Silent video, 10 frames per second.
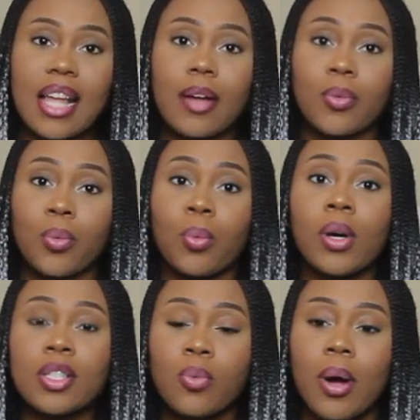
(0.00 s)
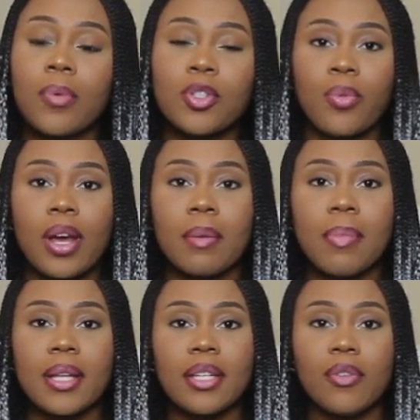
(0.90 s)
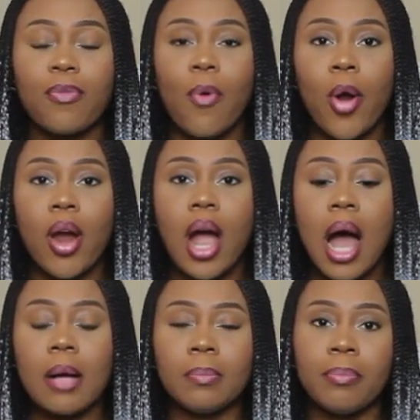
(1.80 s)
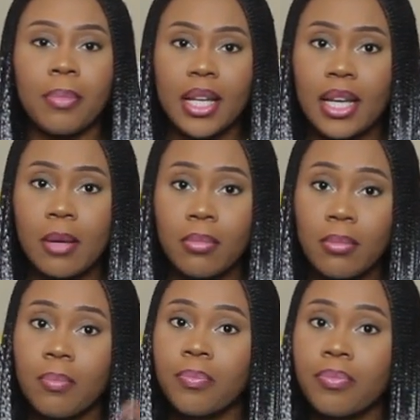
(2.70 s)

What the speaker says: that was what was recommended for medium